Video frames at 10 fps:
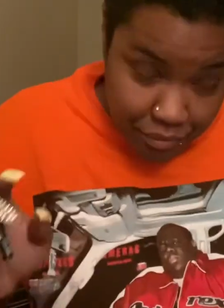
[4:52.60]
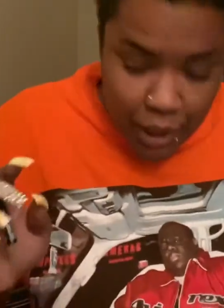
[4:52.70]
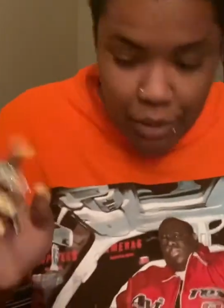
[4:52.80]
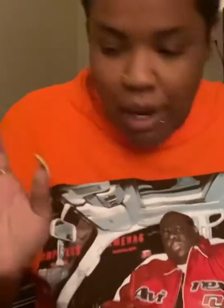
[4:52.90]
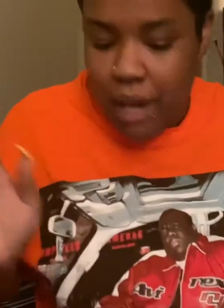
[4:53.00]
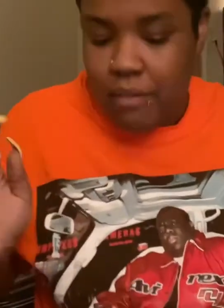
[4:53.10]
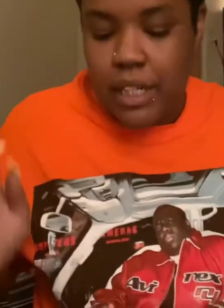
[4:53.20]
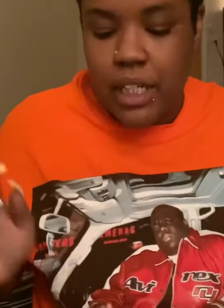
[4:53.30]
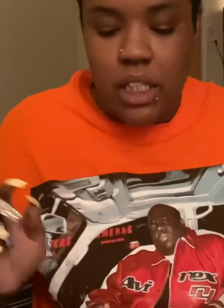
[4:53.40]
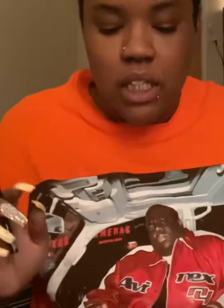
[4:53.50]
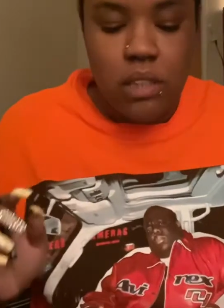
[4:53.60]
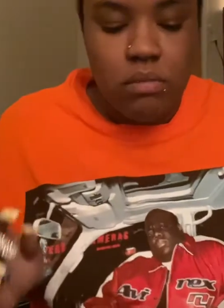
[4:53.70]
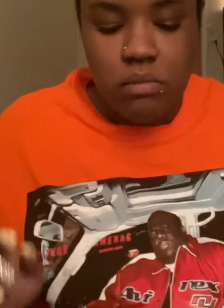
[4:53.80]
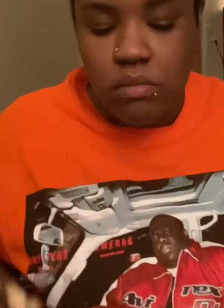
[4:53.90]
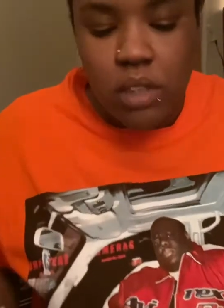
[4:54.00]
You already know.
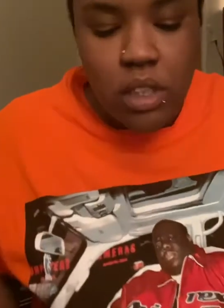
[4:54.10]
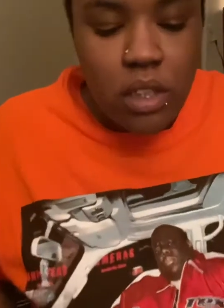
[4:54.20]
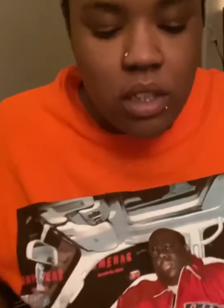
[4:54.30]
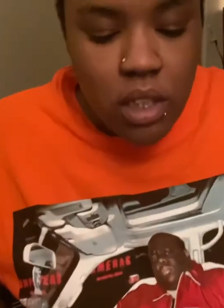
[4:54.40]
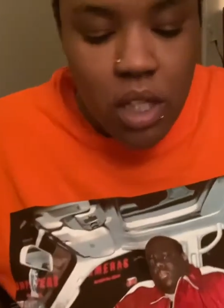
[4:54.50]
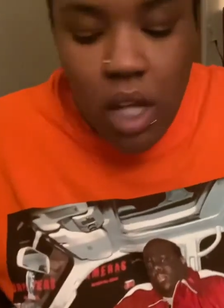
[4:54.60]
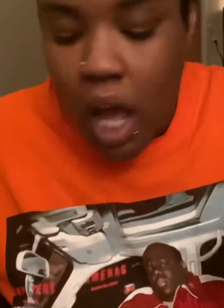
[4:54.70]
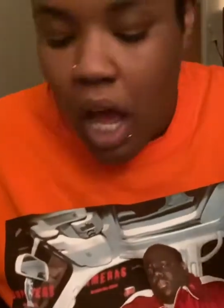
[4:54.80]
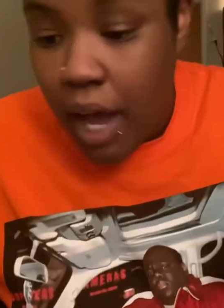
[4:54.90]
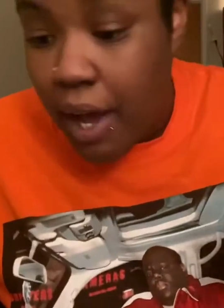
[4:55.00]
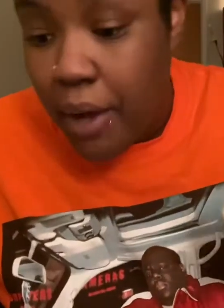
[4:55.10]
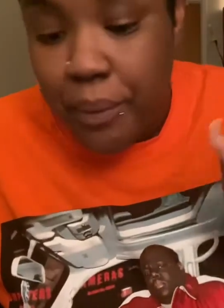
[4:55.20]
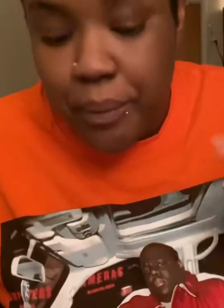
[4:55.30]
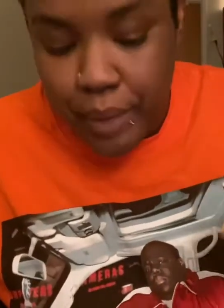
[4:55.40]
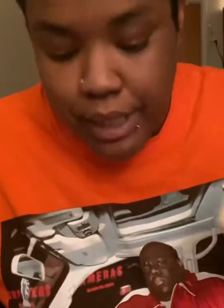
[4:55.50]

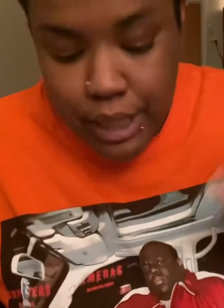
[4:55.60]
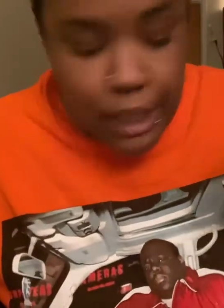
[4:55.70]
Already